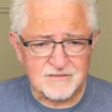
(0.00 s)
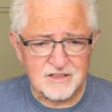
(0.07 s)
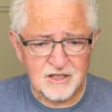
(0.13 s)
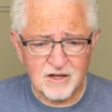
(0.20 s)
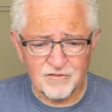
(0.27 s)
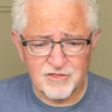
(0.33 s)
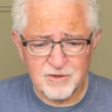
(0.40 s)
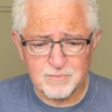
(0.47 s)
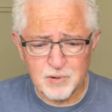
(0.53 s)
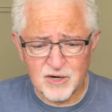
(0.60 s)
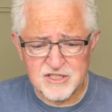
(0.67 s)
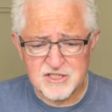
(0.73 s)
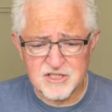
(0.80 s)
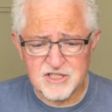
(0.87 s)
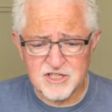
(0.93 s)
of the
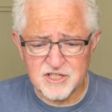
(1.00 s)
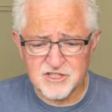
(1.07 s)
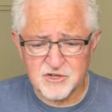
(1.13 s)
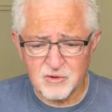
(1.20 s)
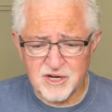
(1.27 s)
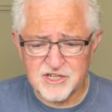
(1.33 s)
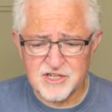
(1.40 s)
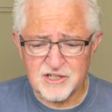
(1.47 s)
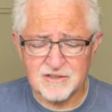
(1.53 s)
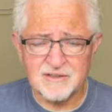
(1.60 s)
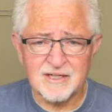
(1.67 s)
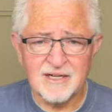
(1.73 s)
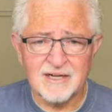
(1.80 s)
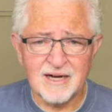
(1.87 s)
present situation.